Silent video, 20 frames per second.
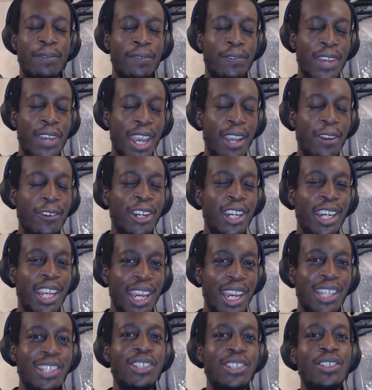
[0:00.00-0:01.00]

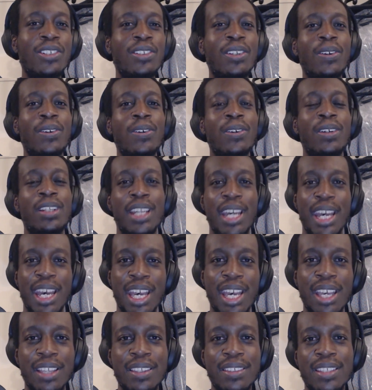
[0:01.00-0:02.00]
variation on
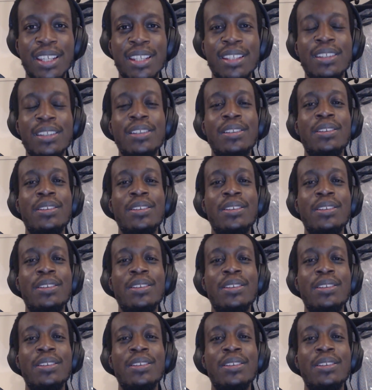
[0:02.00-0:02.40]
accent